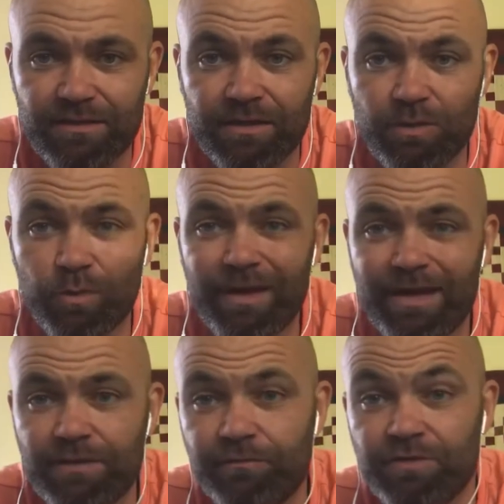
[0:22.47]

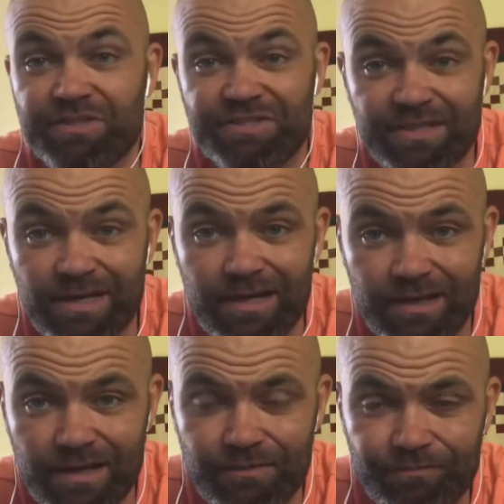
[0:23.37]
worked for the
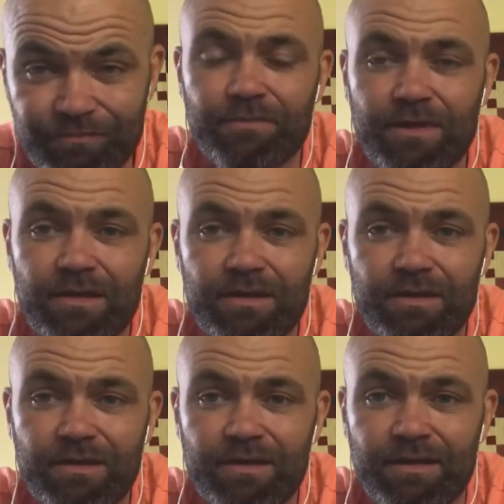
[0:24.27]
CIA.
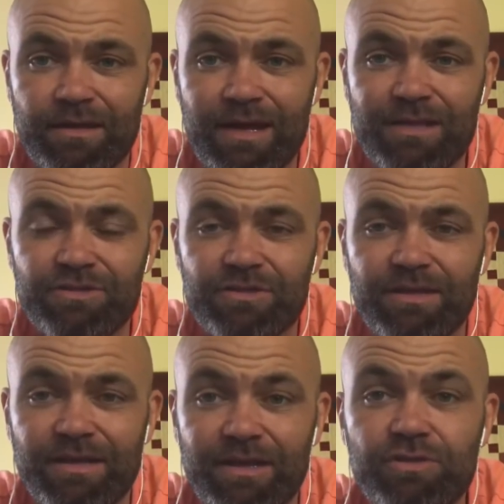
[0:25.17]
He
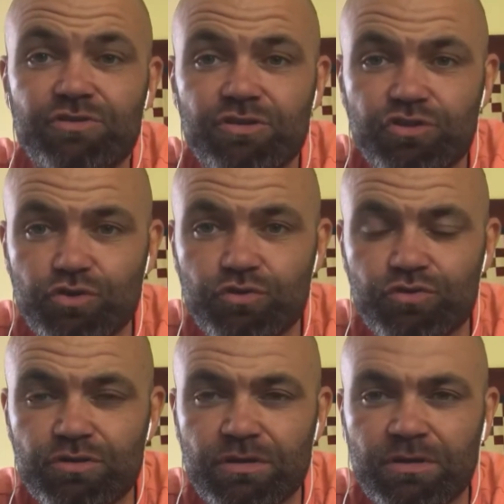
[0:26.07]
actually
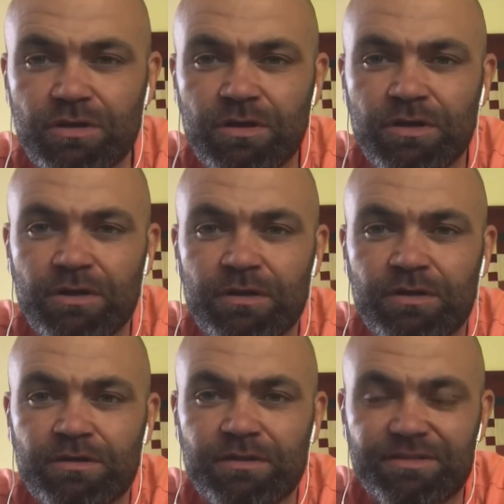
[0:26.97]
introduced
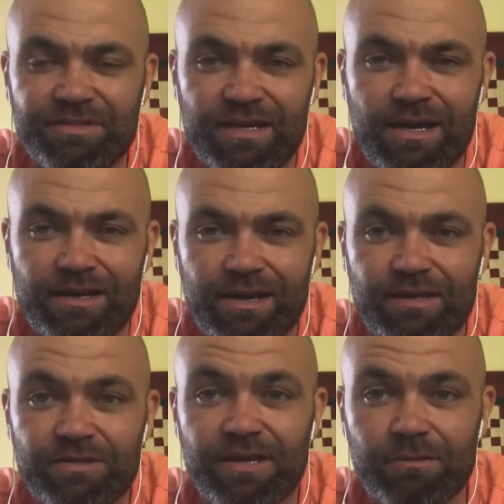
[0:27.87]
the CIA
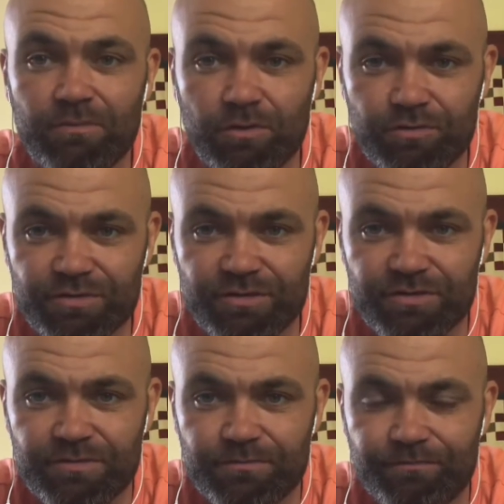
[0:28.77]
to hypnosis,
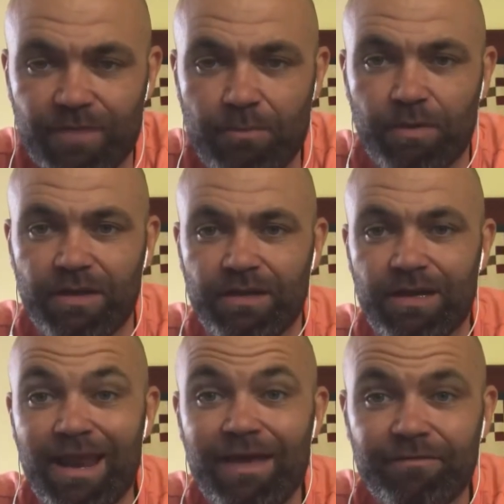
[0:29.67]
but he
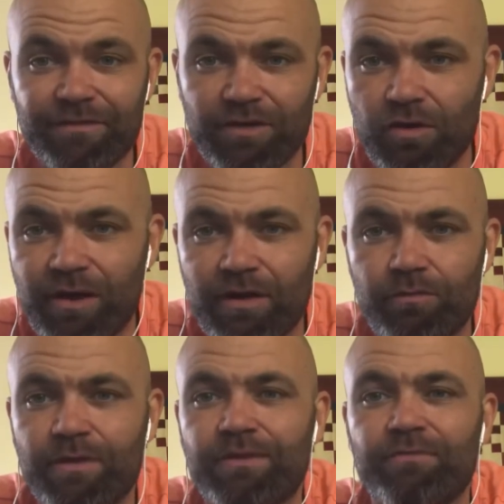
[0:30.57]
left. He got out
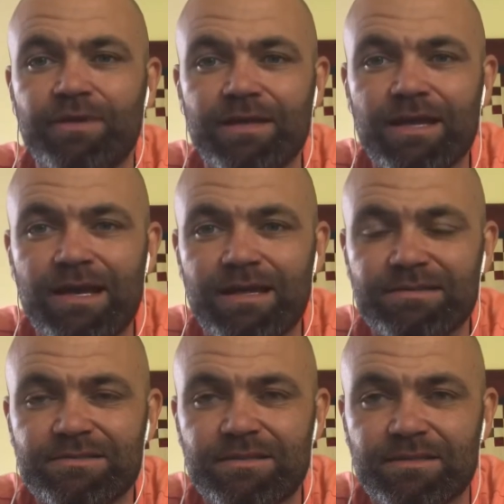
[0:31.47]
when he
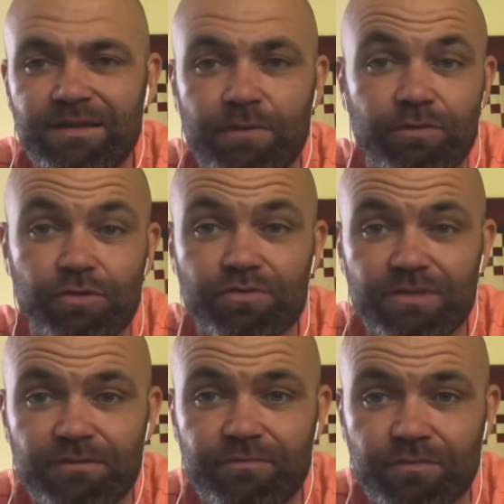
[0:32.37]
realized that they were using
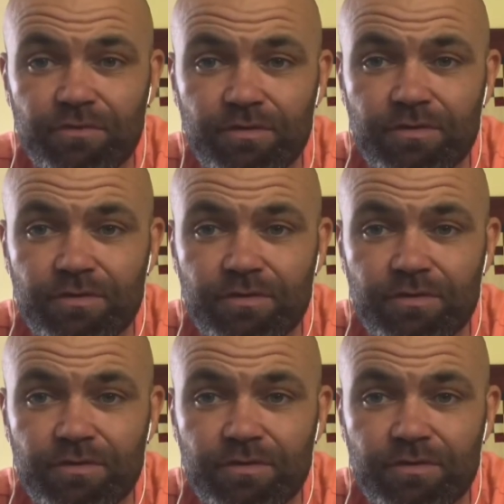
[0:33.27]
it for